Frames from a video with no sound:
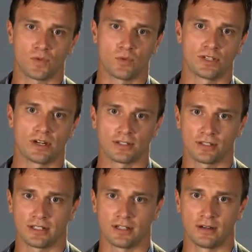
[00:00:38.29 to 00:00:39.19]
We talked
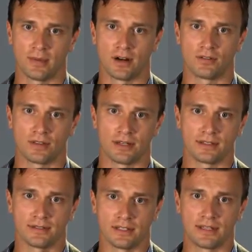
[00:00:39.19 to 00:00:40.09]
earlier about
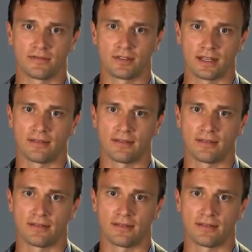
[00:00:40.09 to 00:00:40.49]
the different